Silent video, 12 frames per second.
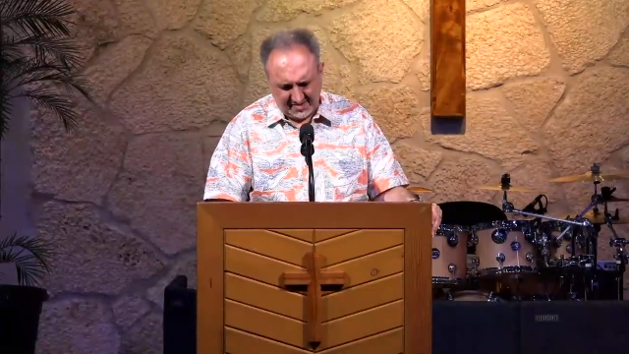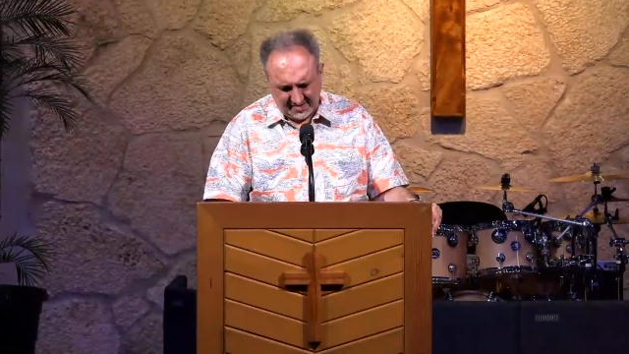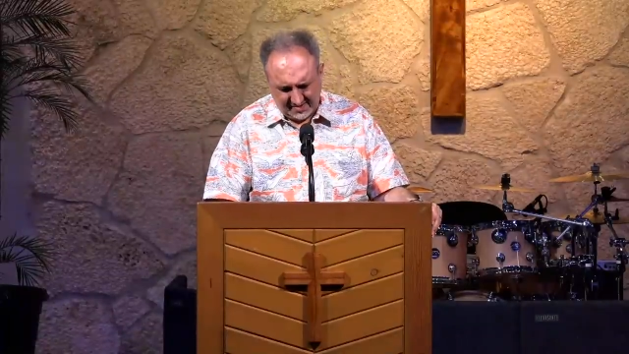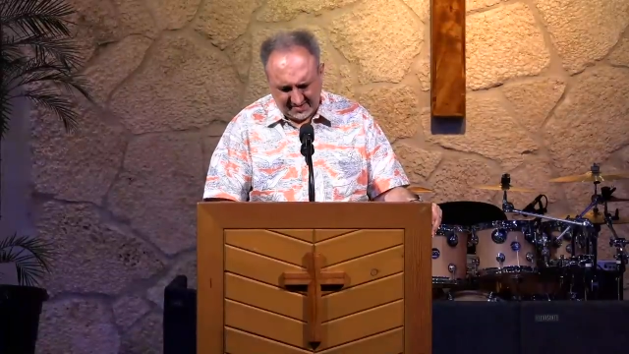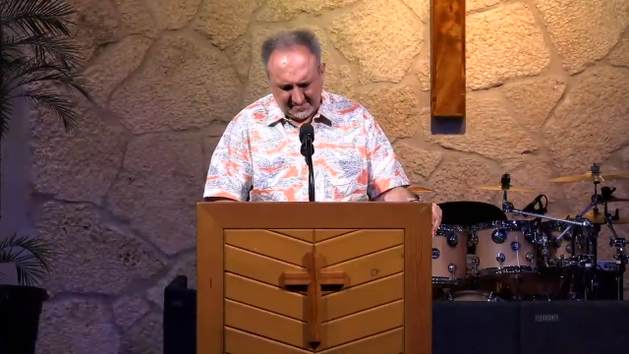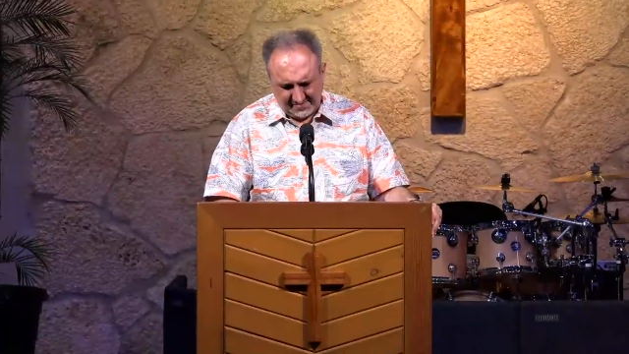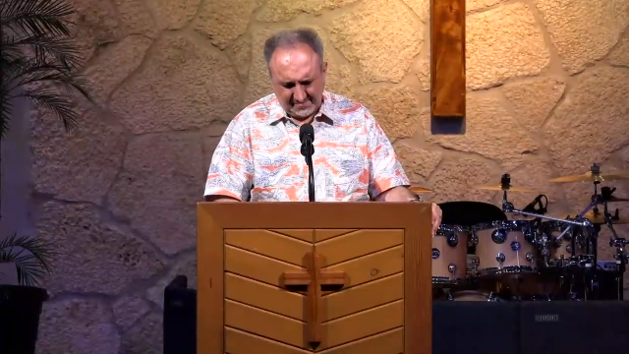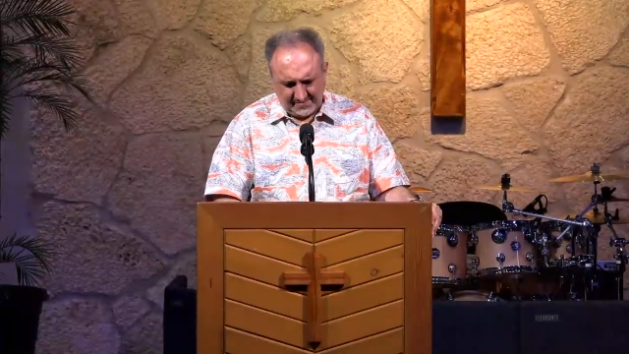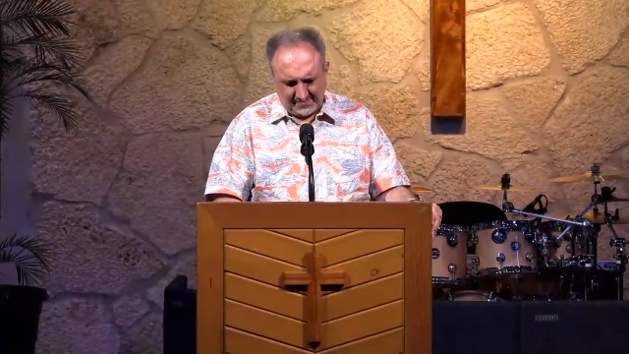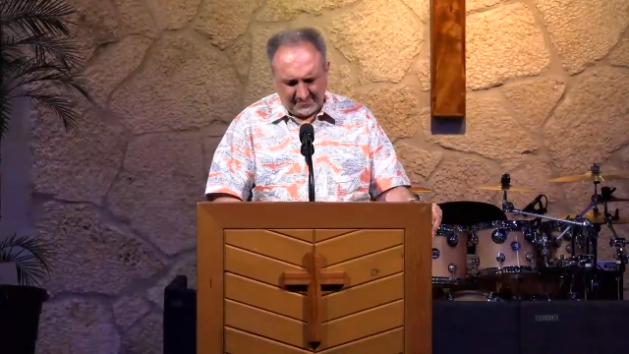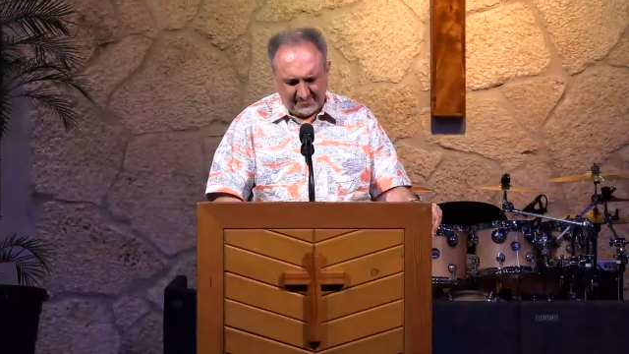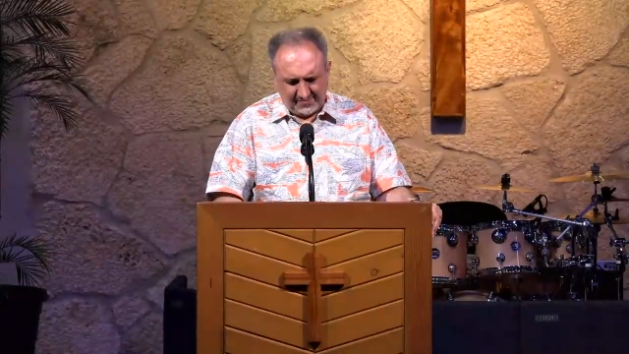
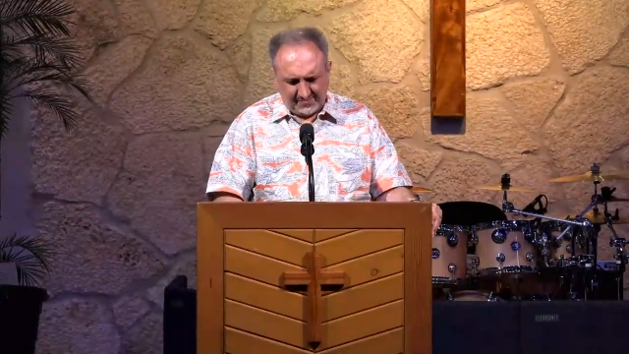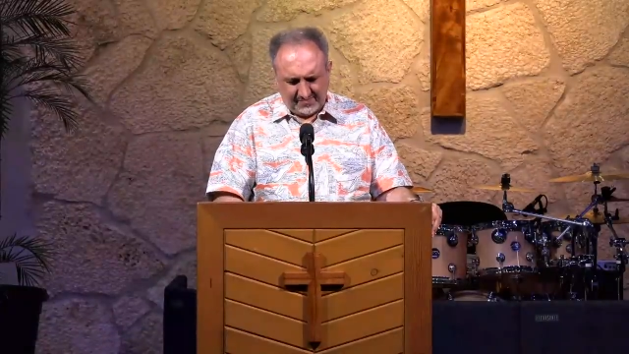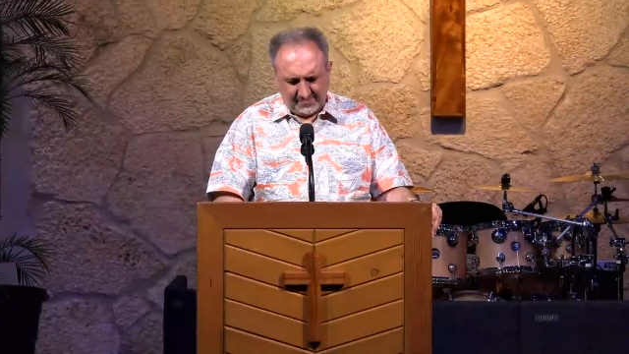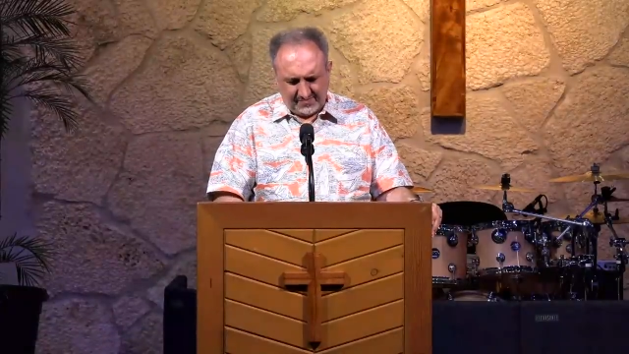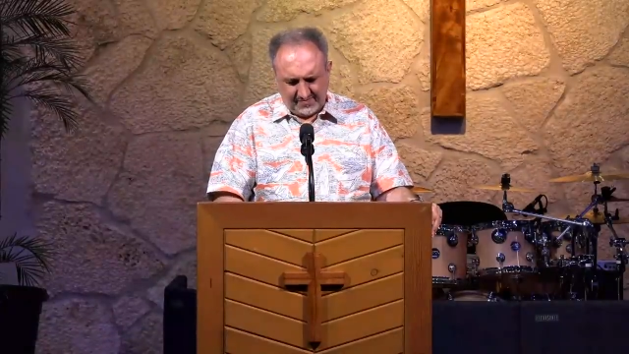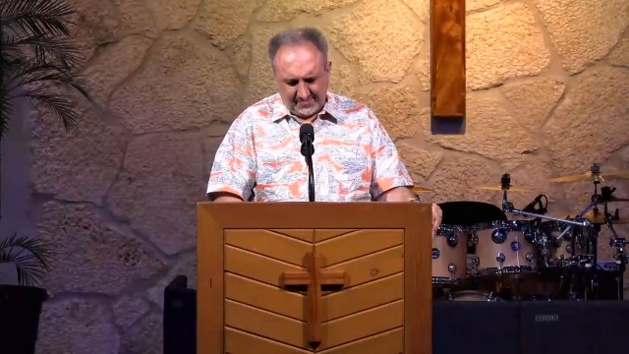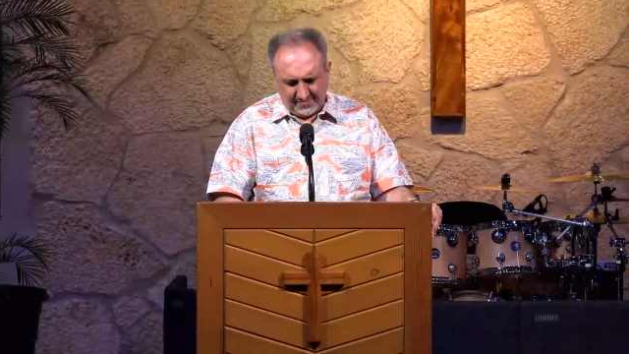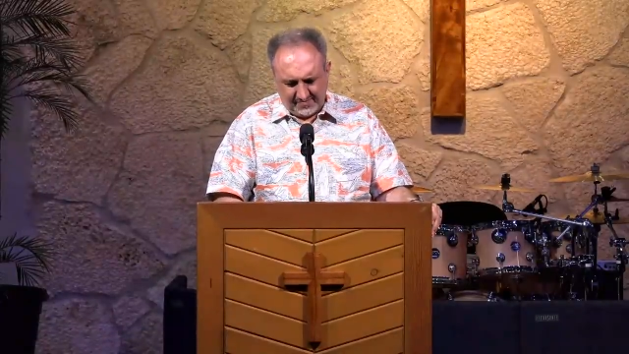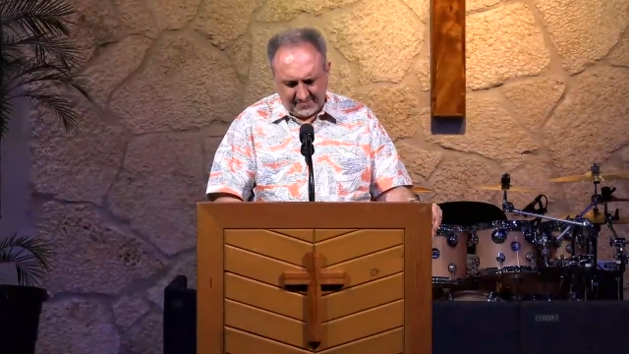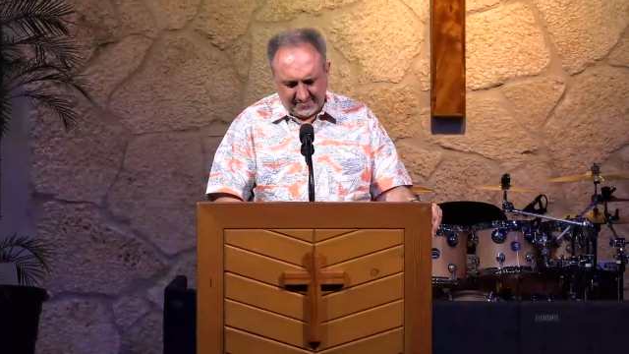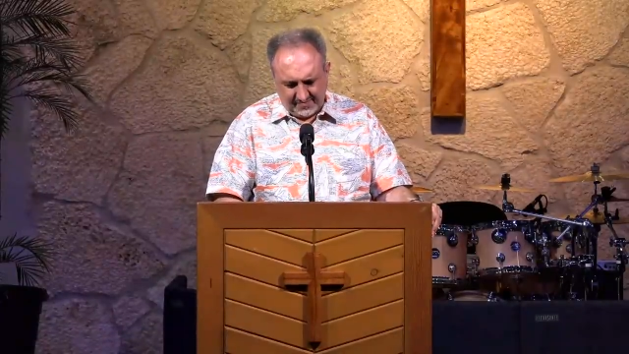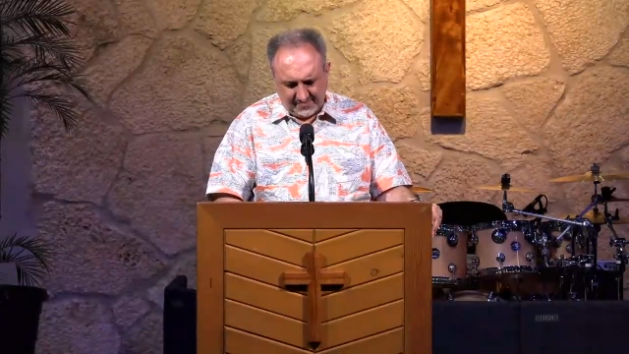
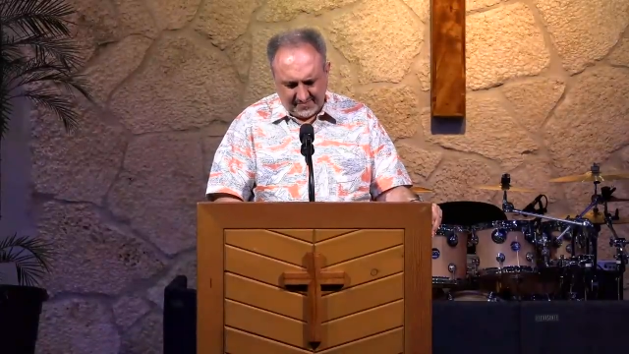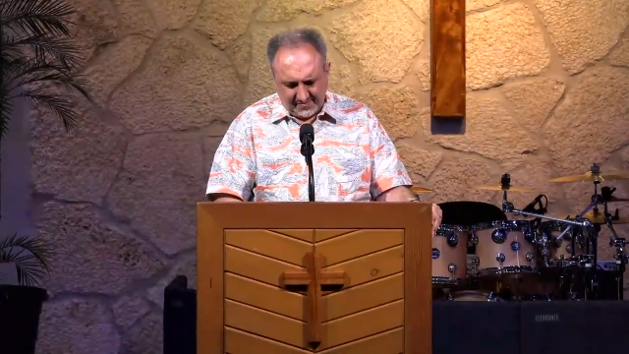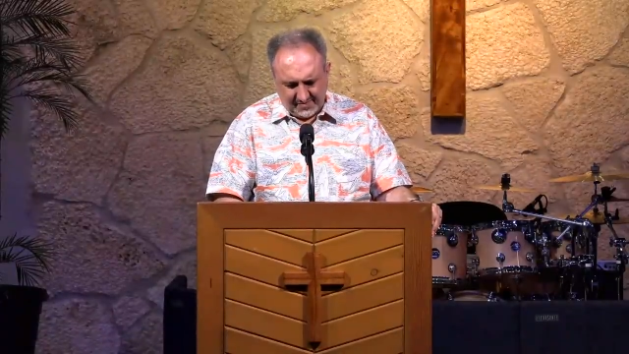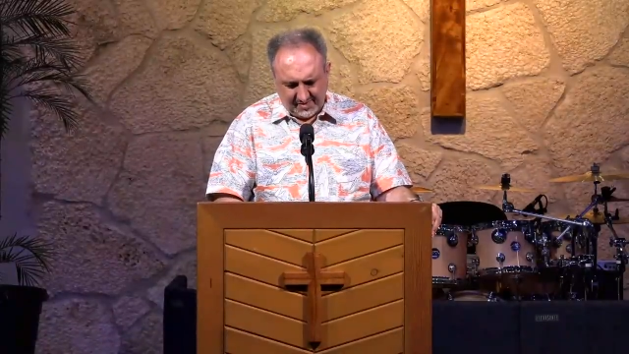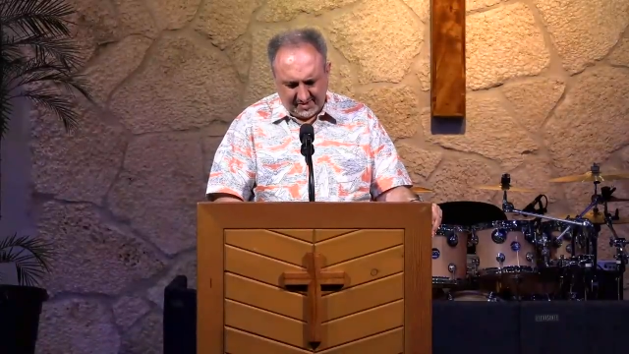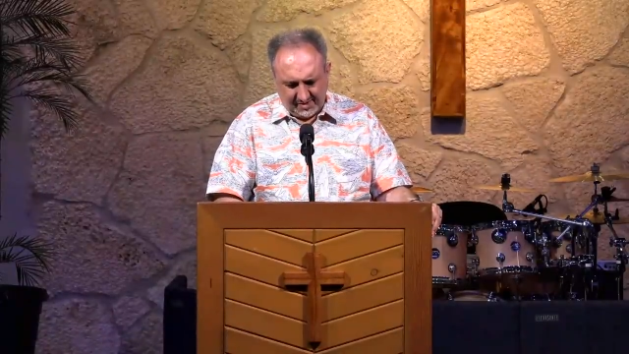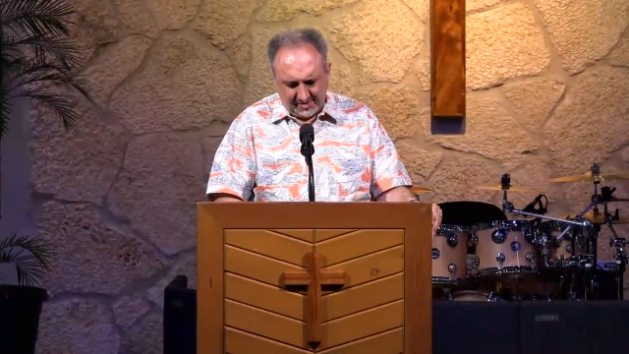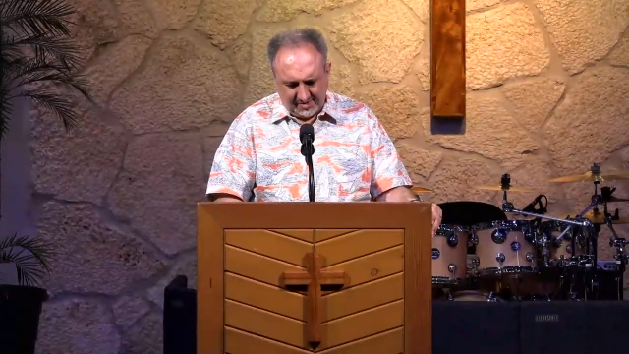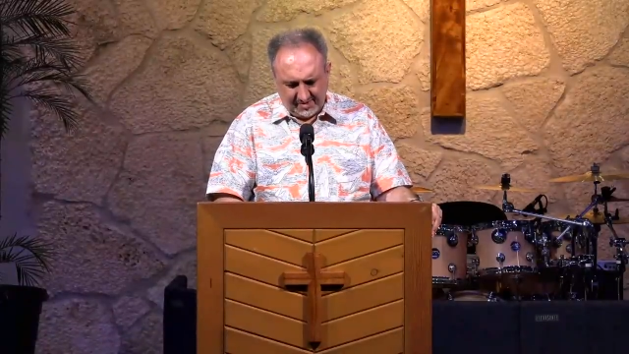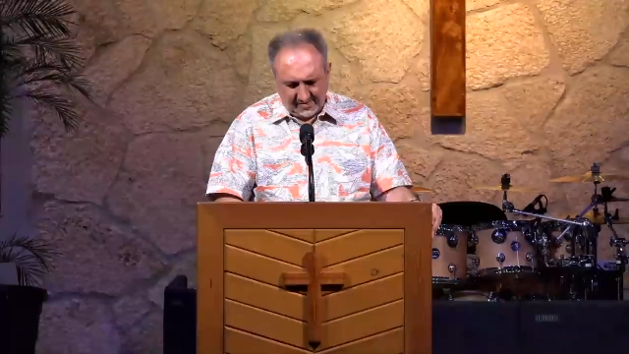Nothing is said.